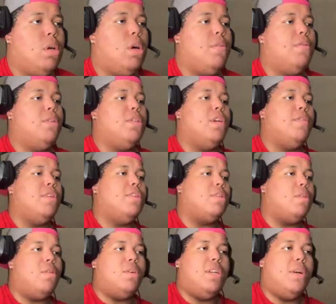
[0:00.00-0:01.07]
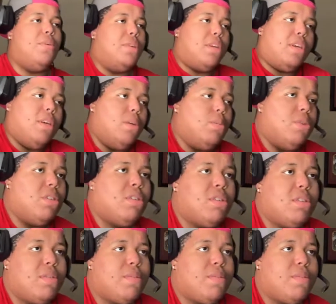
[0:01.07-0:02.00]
Offense, if they scored, that would have killed me.